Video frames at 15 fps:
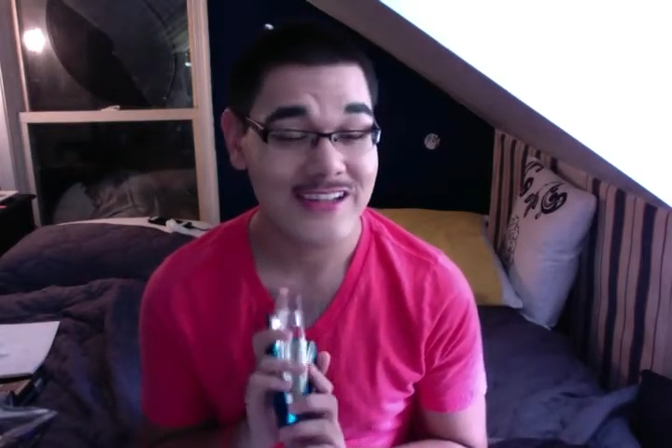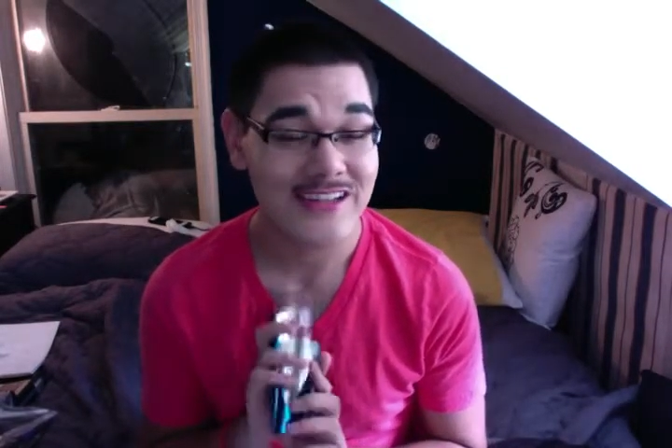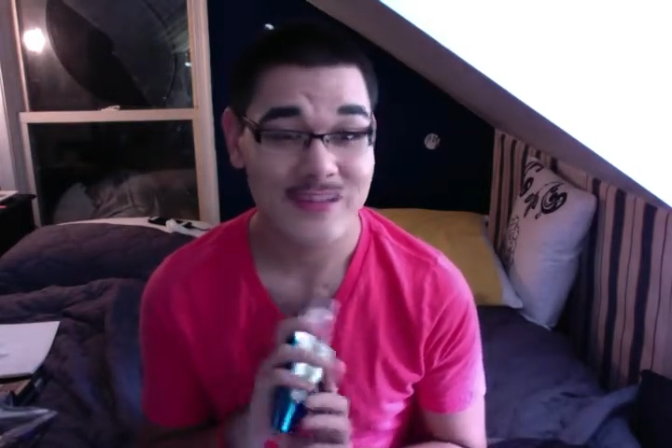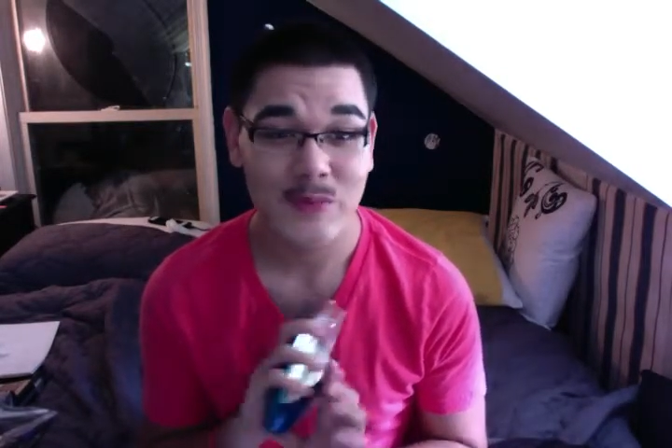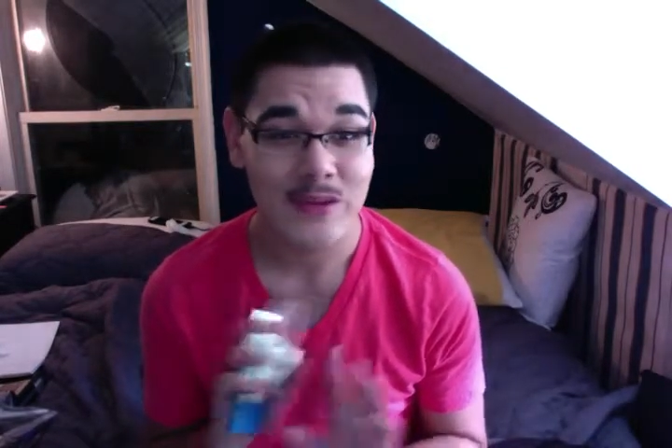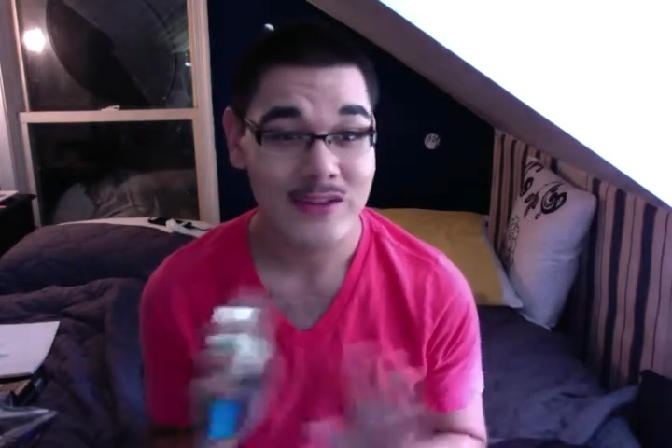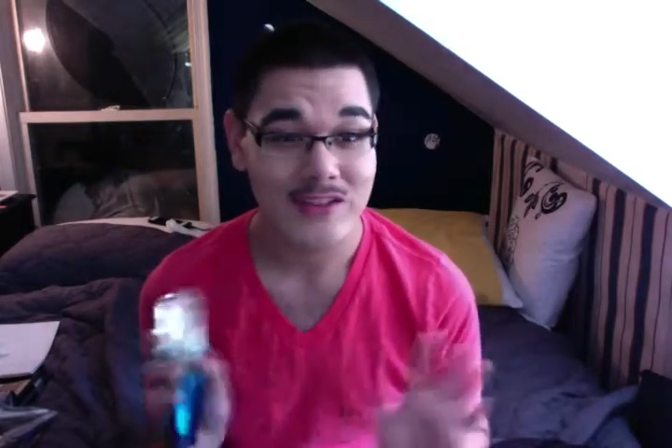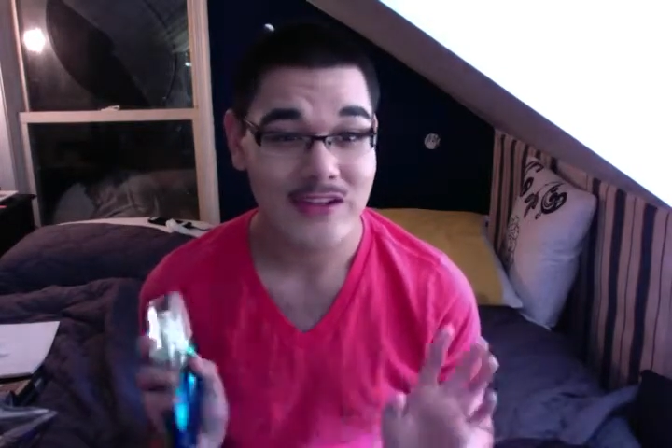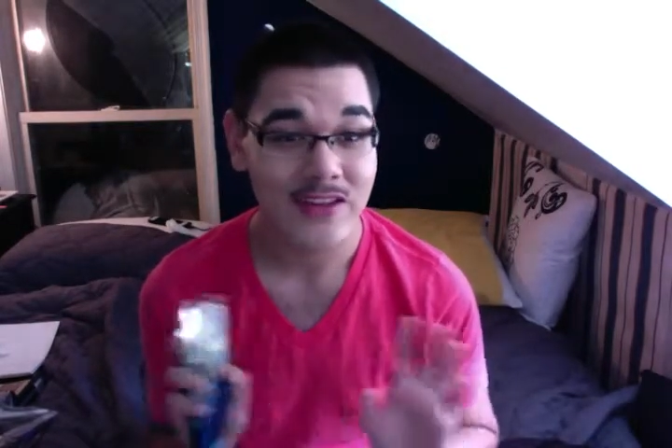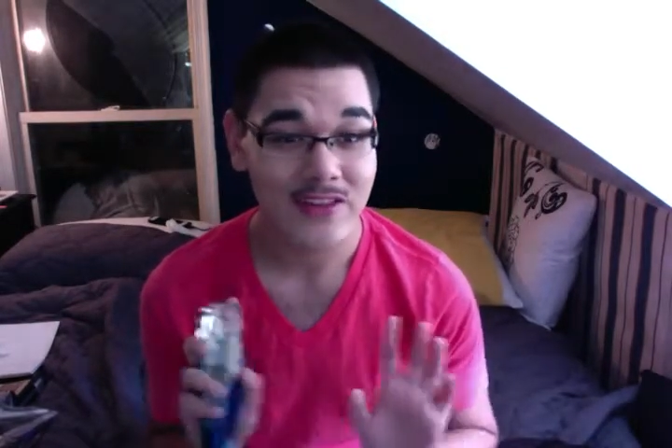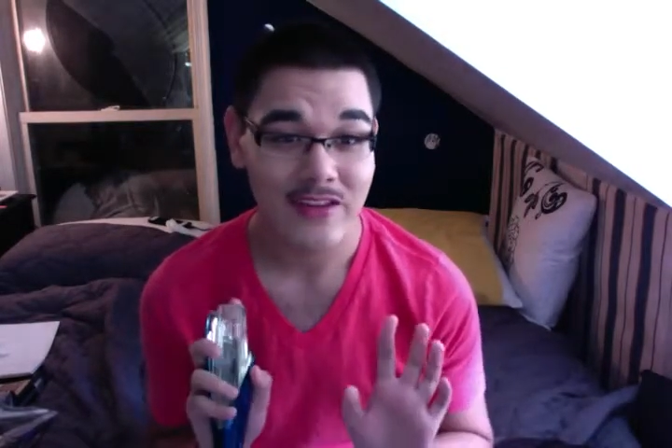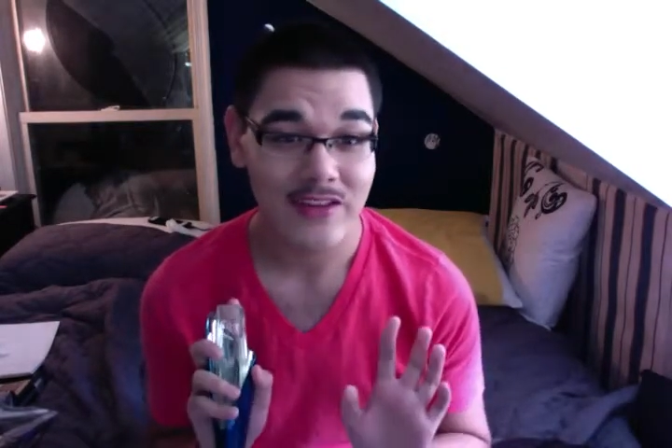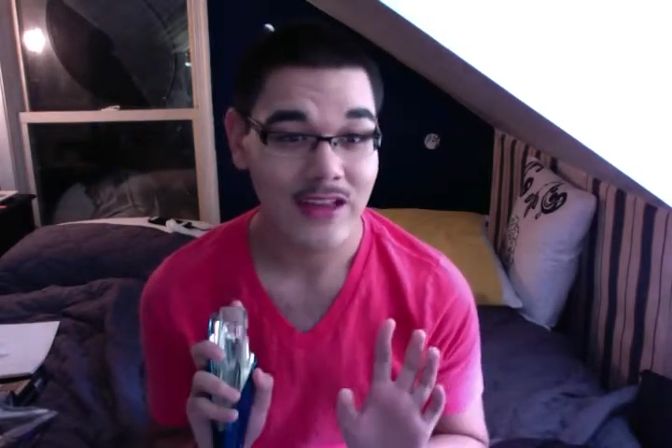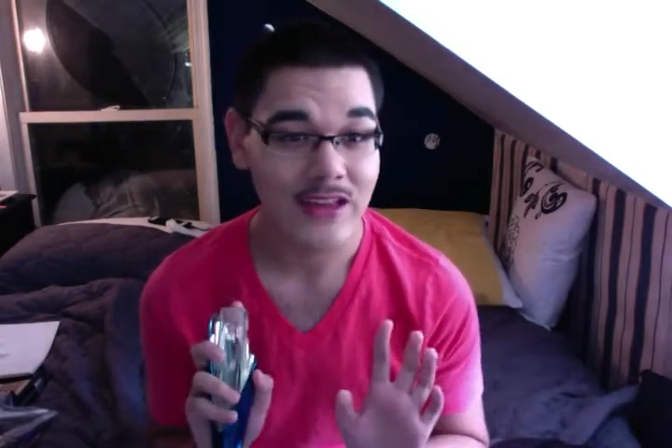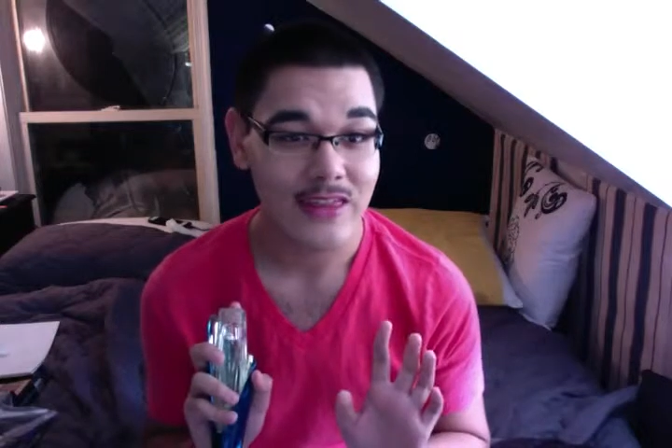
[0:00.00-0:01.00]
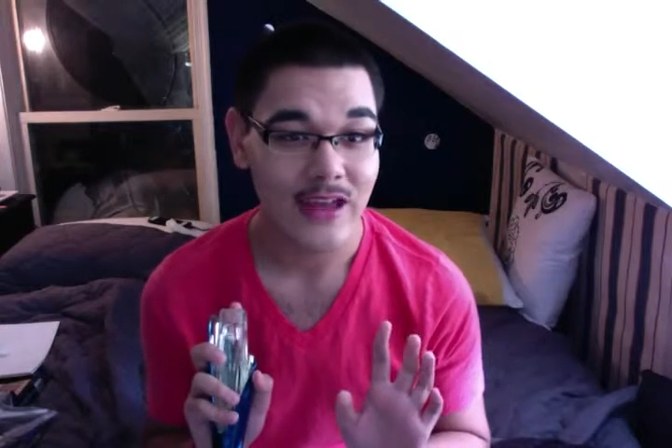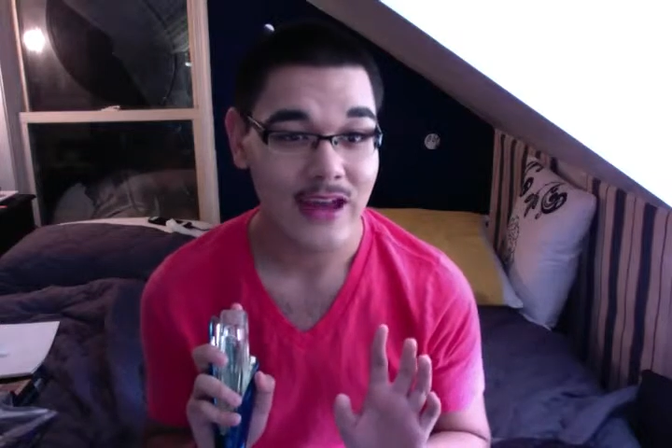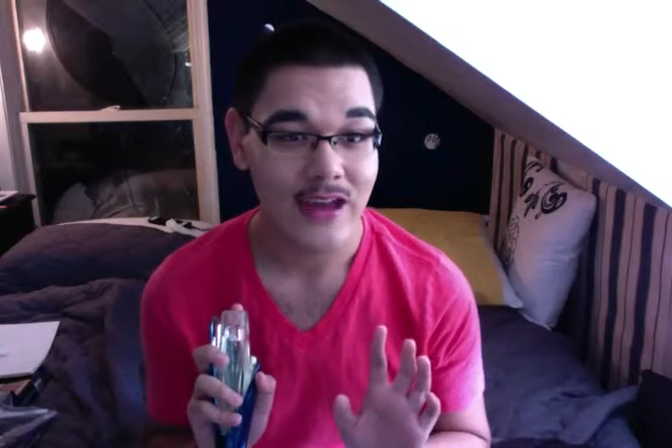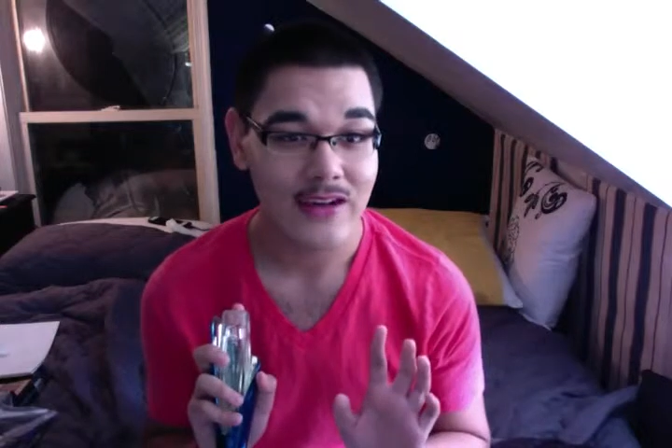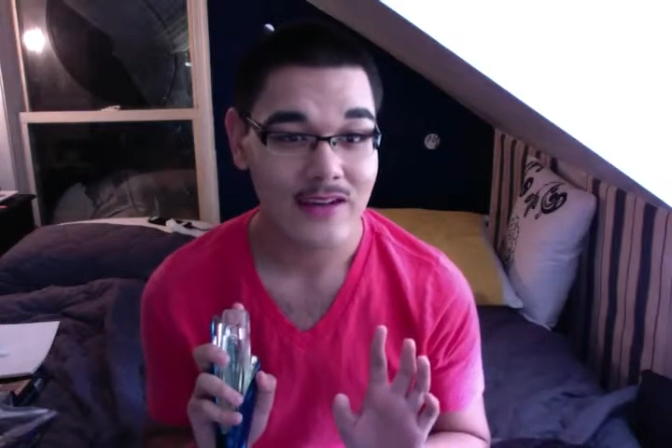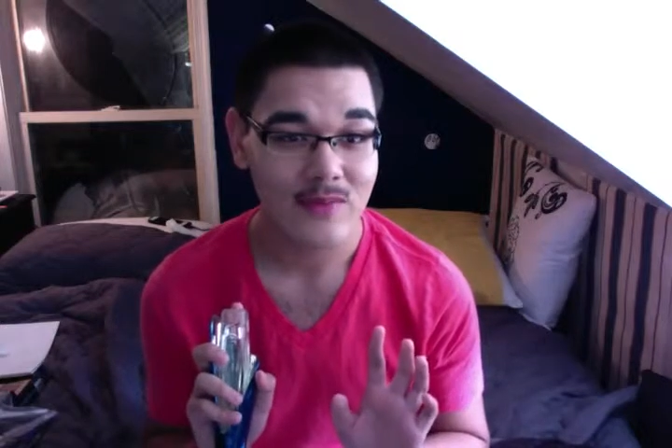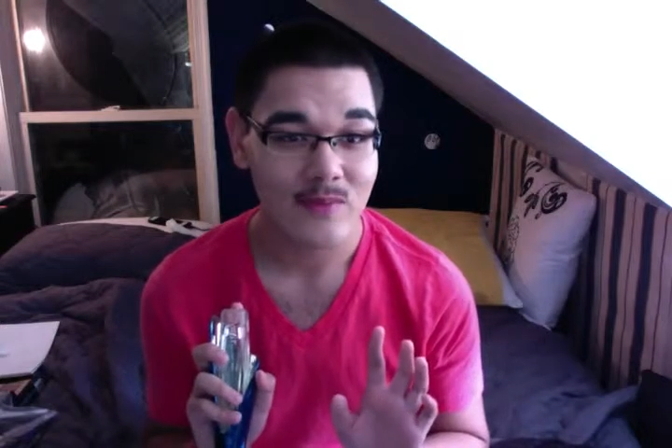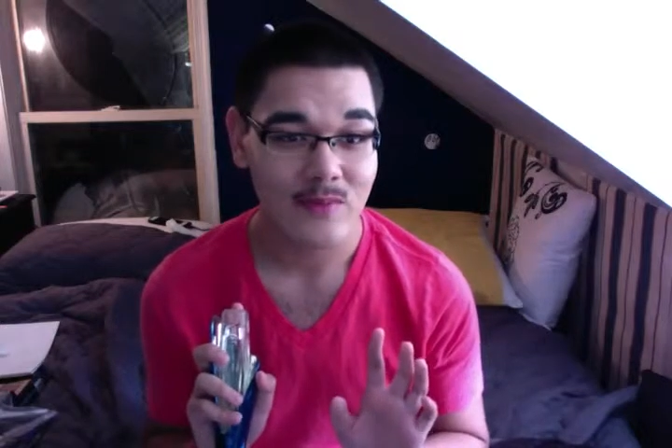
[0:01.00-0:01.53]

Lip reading: It smells nothing like that.